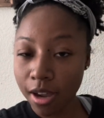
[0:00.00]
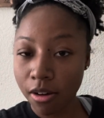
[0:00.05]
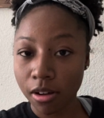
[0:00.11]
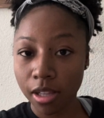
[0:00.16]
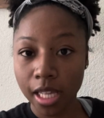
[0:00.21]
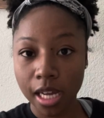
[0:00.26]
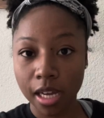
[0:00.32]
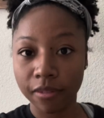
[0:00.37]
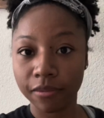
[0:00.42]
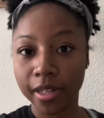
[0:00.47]
All
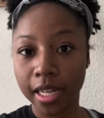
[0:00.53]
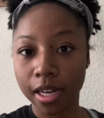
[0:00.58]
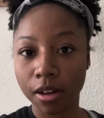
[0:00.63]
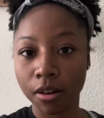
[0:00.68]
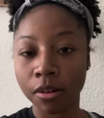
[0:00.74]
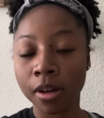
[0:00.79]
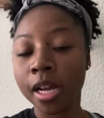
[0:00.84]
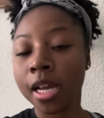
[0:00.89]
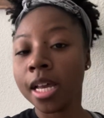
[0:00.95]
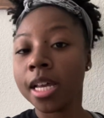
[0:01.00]
I have
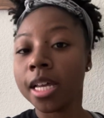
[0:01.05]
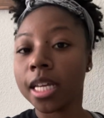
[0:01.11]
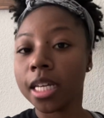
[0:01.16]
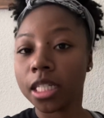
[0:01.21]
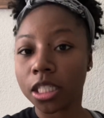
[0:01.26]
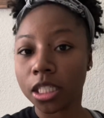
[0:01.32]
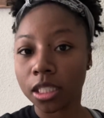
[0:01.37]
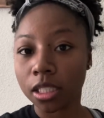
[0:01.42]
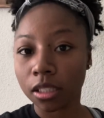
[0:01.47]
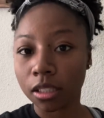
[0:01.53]
now is
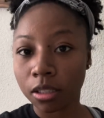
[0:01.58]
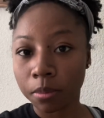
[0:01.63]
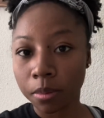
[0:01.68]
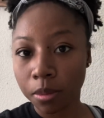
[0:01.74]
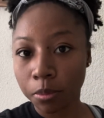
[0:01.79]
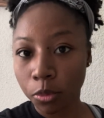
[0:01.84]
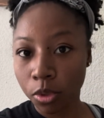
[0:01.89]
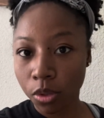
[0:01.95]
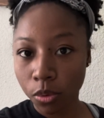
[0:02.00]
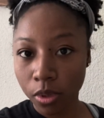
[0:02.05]
just a little bit
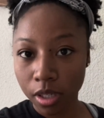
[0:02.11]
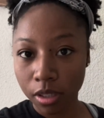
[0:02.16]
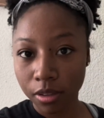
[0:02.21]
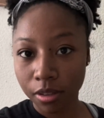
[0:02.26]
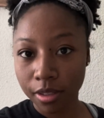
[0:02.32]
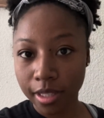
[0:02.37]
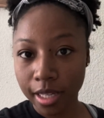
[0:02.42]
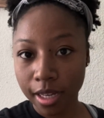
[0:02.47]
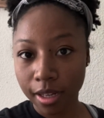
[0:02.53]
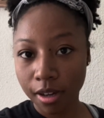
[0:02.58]
more work
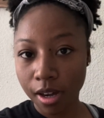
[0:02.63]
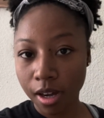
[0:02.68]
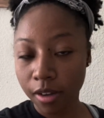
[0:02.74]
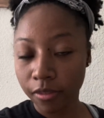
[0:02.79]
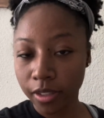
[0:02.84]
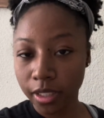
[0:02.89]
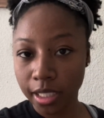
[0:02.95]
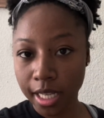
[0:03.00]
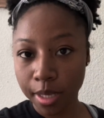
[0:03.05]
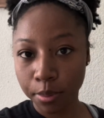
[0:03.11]
on that
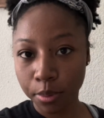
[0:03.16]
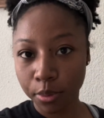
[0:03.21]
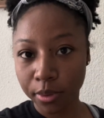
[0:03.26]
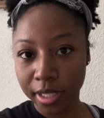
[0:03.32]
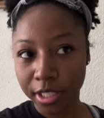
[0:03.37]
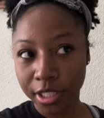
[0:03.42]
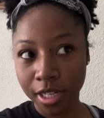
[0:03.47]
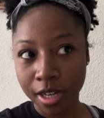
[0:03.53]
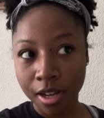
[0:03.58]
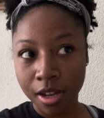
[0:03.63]
coffee table,
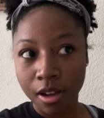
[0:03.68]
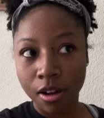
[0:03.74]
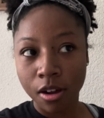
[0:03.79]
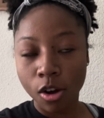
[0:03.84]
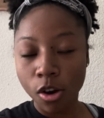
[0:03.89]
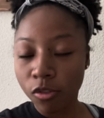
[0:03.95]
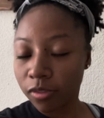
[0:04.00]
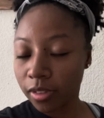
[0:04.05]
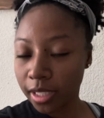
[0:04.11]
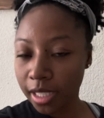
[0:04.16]
which
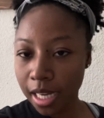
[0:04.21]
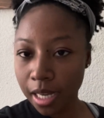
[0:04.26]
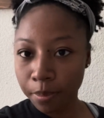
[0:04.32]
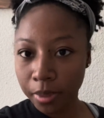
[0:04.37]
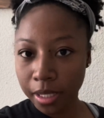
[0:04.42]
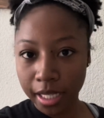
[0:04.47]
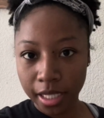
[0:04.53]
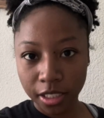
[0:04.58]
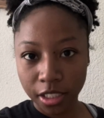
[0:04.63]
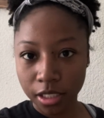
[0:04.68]
hopefully I
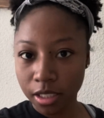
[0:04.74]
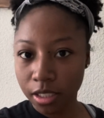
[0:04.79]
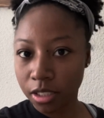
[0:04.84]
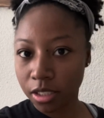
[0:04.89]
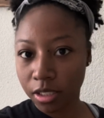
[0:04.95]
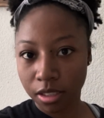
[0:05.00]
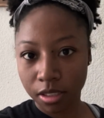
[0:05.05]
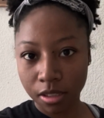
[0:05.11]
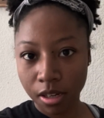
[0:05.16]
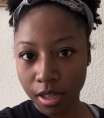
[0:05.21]
plan to
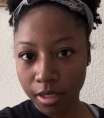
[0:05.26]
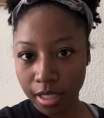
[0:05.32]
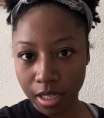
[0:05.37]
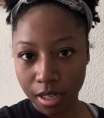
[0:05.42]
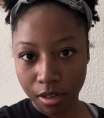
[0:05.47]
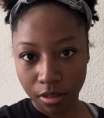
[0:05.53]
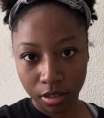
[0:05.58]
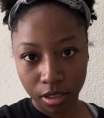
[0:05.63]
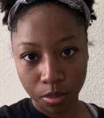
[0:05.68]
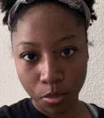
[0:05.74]
just knock that
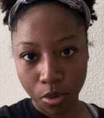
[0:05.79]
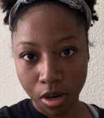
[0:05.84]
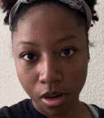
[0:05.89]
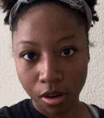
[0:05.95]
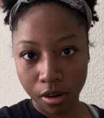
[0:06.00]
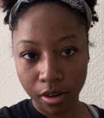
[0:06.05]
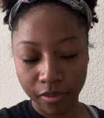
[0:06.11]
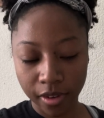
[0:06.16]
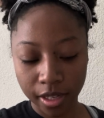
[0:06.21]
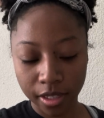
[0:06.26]
out
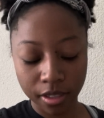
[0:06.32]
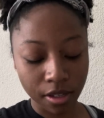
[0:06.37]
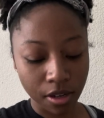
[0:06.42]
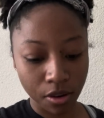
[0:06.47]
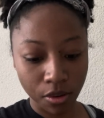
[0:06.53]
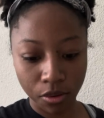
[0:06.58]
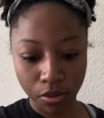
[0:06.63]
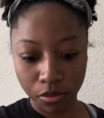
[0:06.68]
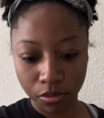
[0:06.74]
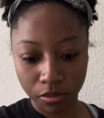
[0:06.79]
tomorrow if I
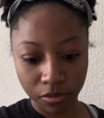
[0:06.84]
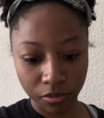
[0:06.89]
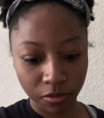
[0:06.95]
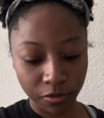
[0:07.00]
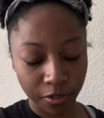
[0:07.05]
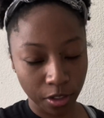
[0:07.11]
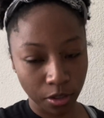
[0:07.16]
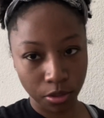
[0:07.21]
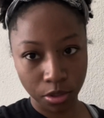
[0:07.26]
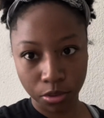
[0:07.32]
don't
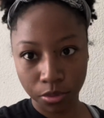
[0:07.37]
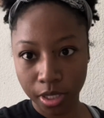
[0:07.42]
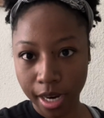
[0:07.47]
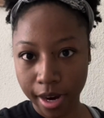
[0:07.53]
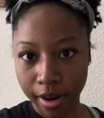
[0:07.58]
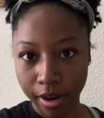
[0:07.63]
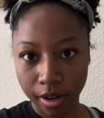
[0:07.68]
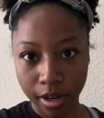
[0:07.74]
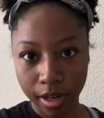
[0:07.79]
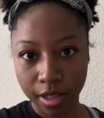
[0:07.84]
feel too
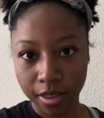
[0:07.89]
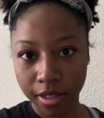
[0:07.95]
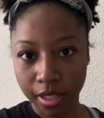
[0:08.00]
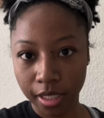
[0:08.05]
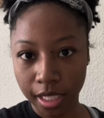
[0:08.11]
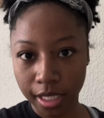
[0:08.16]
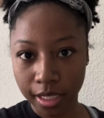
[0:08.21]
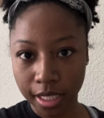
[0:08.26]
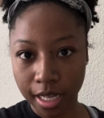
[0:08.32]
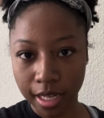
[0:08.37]
tired or anything
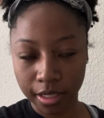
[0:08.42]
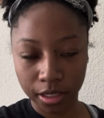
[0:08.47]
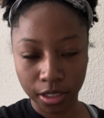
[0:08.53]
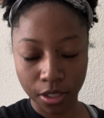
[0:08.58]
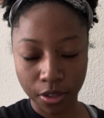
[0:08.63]
like that.